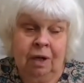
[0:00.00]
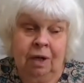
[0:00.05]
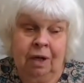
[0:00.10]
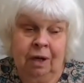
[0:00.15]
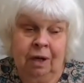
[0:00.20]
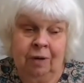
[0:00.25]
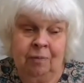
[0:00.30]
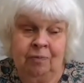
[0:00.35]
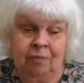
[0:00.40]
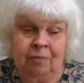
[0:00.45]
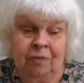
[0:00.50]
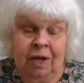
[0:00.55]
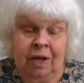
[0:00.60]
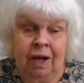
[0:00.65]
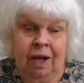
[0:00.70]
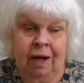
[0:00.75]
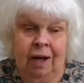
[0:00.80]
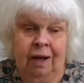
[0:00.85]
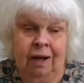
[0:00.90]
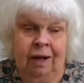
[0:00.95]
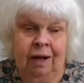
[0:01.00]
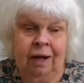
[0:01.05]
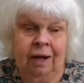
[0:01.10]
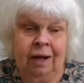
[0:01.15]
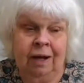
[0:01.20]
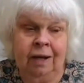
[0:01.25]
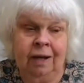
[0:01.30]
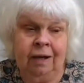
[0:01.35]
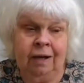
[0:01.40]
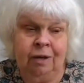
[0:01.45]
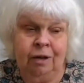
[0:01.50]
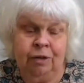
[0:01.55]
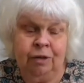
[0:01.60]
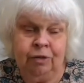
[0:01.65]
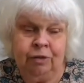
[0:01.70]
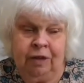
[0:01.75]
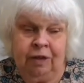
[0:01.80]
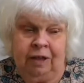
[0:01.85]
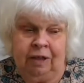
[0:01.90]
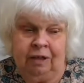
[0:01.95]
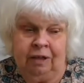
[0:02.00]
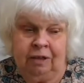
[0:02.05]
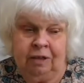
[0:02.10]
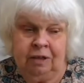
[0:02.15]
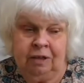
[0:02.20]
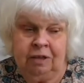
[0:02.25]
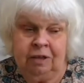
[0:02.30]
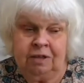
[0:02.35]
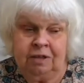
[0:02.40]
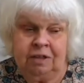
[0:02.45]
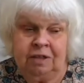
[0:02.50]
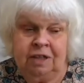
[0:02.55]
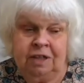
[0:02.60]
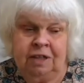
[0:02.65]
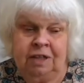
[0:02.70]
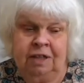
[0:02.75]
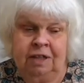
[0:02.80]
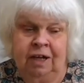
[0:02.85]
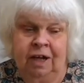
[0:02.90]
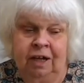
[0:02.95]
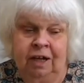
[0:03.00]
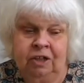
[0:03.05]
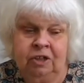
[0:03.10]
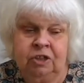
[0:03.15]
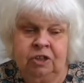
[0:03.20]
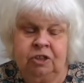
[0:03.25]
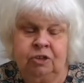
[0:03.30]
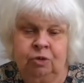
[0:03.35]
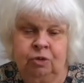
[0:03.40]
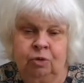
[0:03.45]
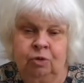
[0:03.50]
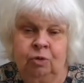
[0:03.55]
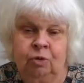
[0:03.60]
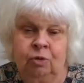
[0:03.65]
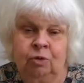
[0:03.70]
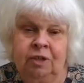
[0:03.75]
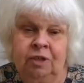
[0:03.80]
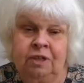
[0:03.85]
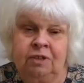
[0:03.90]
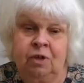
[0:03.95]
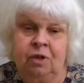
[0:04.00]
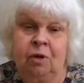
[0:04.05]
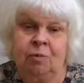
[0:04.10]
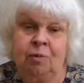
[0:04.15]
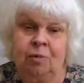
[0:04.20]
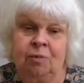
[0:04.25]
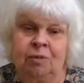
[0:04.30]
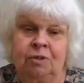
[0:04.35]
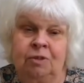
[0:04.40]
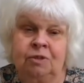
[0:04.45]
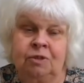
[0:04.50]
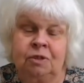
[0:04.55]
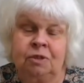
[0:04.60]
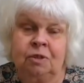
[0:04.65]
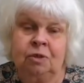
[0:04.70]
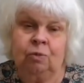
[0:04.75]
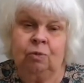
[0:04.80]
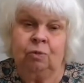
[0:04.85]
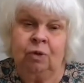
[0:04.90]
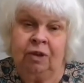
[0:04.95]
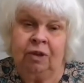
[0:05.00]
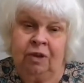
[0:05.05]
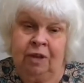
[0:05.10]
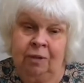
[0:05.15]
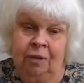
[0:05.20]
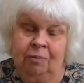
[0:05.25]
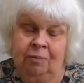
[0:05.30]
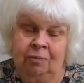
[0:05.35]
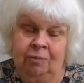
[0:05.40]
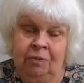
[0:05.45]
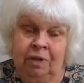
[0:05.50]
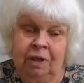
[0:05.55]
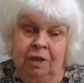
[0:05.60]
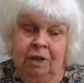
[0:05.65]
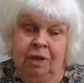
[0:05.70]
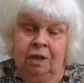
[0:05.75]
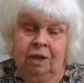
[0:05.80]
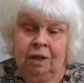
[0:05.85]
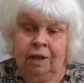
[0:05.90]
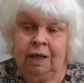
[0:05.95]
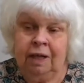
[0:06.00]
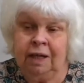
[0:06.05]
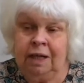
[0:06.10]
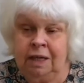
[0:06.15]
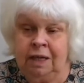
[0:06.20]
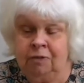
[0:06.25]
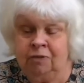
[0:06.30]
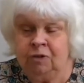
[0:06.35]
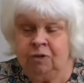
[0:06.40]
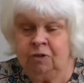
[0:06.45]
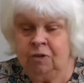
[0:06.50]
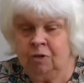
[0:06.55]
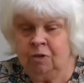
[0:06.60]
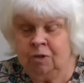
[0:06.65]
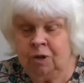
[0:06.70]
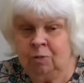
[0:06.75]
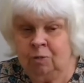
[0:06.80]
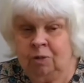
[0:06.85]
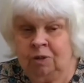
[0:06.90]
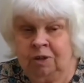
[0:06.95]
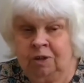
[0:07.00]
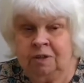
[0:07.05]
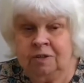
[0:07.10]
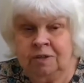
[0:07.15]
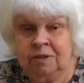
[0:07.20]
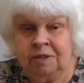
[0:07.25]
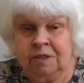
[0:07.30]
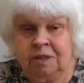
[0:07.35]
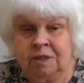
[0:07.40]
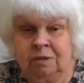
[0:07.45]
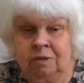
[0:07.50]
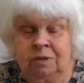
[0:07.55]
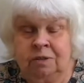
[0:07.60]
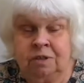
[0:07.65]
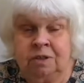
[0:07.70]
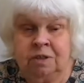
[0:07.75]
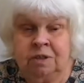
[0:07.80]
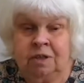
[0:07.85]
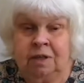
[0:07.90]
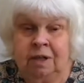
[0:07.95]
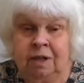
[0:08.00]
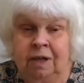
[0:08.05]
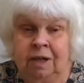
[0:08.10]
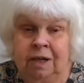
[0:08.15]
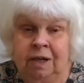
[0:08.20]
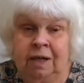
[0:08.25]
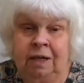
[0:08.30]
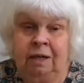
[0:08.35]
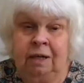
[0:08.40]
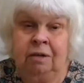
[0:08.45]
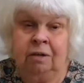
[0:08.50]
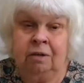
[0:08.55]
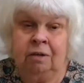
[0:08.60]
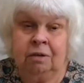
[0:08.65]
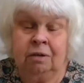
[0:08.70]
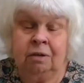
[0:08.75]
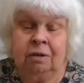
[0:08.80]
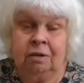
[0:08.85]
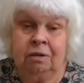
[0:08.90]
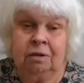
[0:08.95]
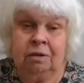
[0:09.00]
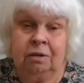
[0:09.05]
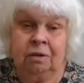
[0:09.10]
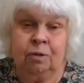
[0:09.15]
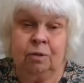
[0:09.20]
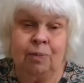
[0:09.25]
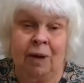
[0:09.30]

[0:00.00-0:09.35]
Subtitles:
I think that he actually took all these armaments with him, even though they were concealed in the